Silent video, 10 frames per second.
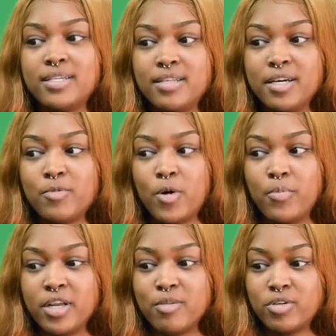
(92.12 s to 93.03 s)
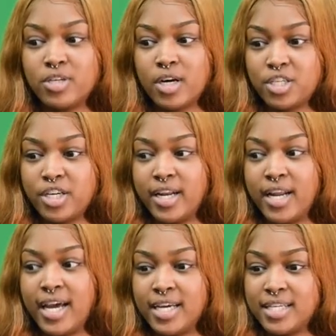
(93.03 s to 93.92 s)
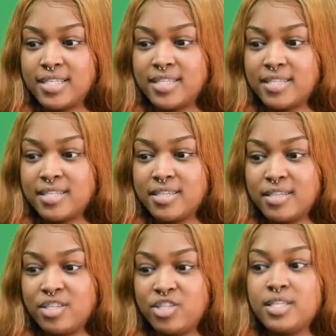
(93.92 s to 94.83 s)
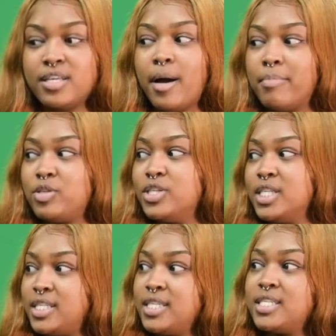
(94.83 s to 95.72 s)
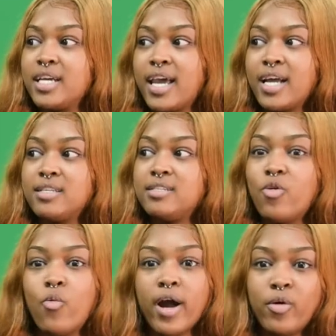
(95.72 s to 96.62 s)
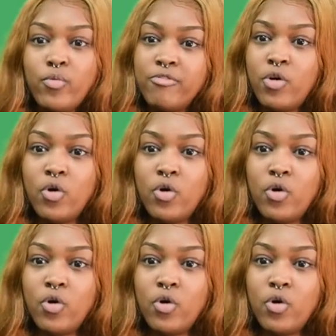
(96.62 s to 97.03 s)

best thing about media production is just the opportunity to get to work with